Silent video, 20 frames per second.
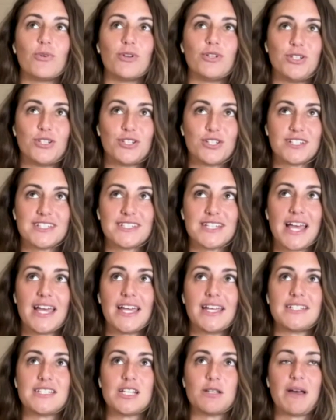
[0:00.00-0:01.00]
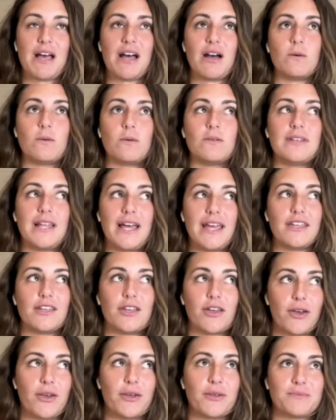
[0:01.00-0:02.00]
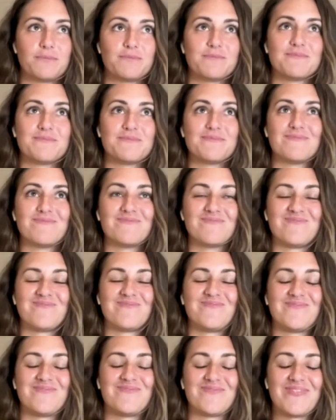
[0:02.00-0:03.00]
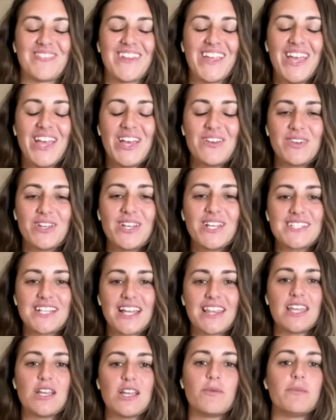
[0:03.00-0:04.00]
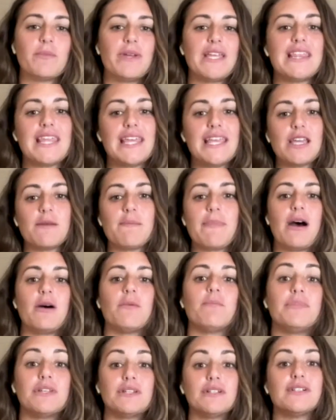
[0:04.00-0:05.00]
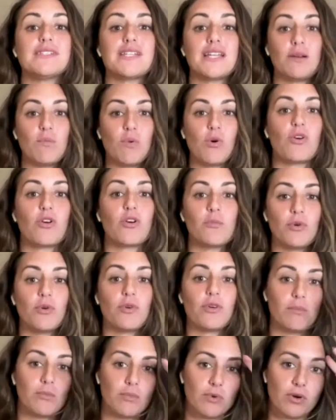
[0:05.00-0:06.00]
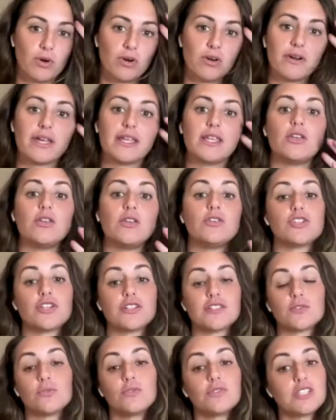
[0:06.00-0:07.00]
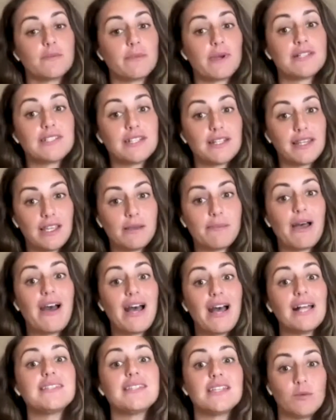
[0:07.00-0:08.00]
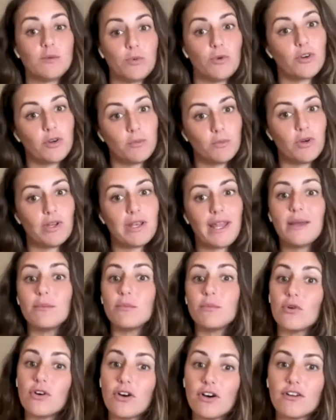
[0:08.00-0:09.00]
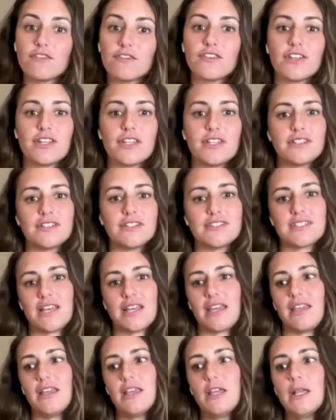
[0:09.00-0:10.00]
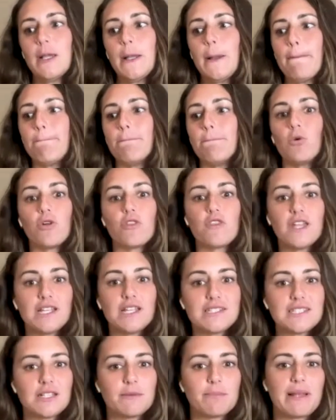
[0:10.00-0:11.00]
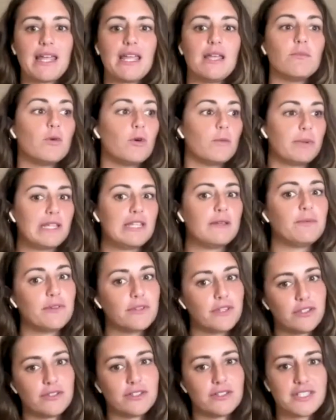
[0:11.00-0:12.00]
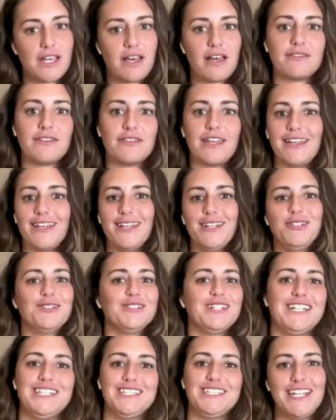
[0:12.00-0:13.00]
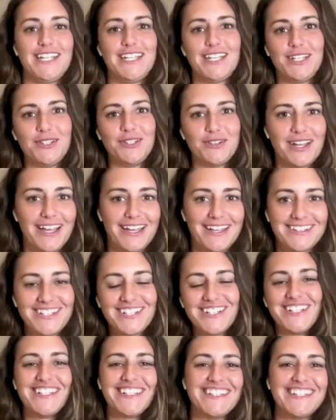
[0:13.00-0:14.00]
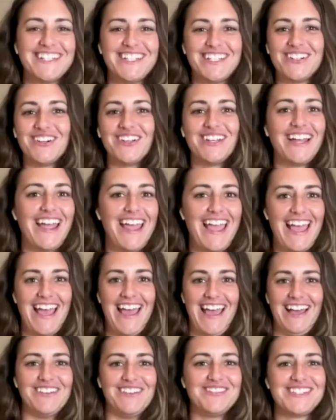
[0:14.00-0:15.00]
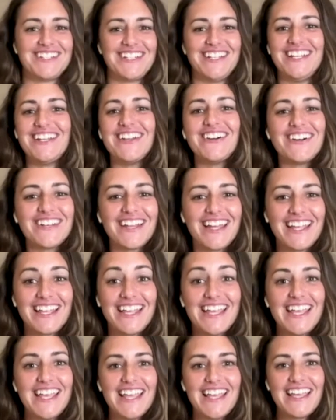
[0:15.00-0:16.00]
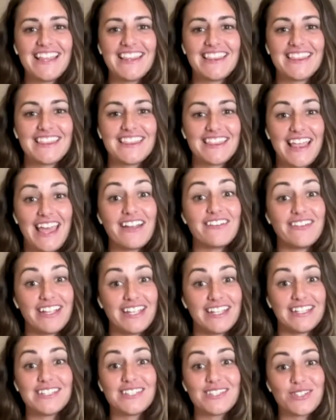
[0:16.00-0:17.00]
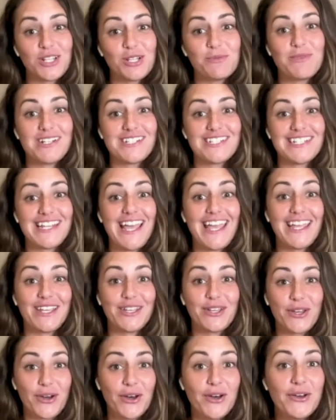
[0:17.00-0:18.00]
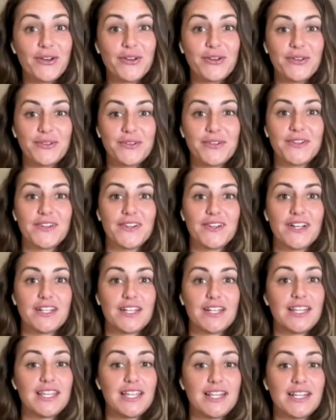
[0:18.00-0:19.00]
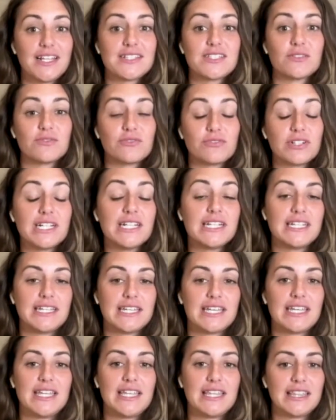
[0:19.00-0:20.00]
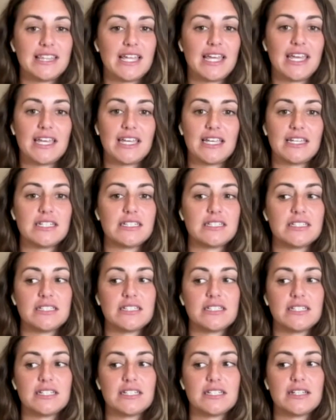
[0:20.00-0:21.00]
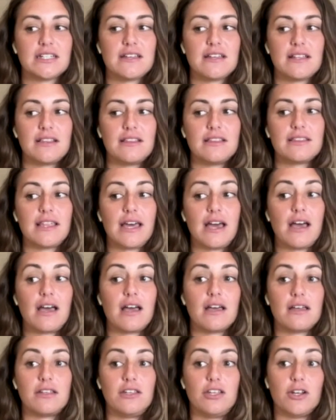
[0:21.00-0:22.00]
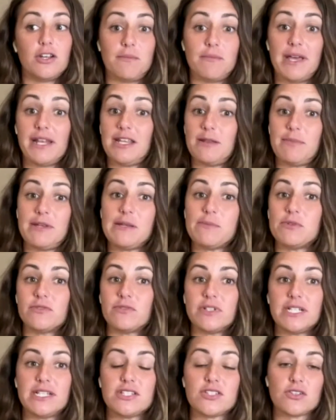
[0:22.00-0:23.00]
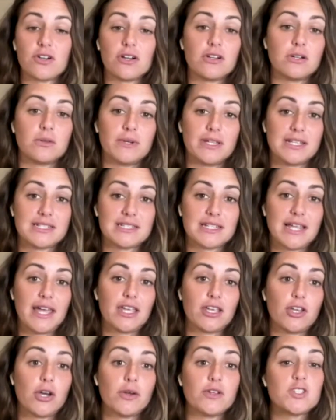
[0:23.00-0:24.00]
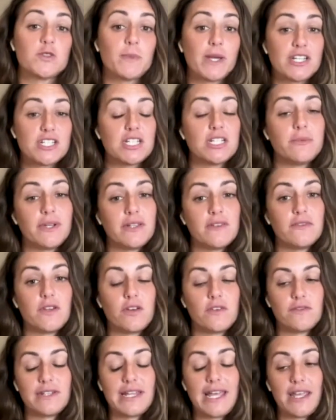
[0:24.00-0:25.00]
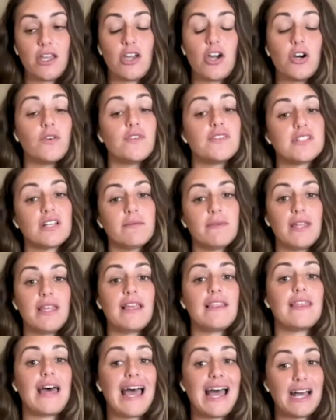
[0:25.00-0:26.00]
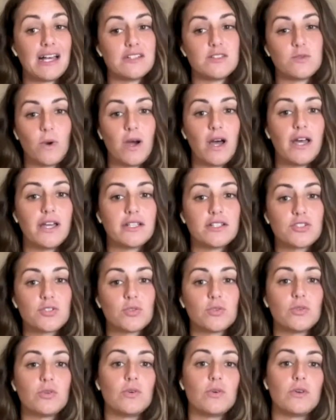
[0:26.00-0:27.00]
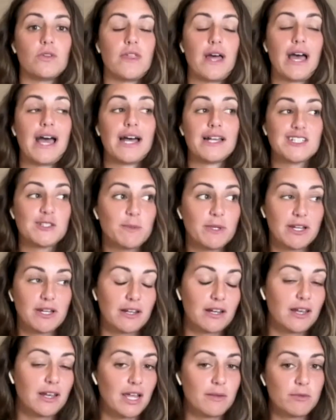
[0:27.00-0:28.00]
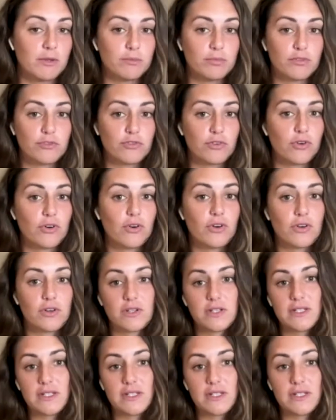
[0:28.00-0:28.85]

what you just said about letting go. Because I think when we think about building more and more and more, you just automatically think about adding more and more, like more offers, like more things to the plate, more people that you're serving, and you're like shaking your head. You're like, absolutely not. Like there is so much letting go. And I think that's a really key thing that, many people really struggle with is letting go, especially with letting go of something that has worked or that has been in alignment before.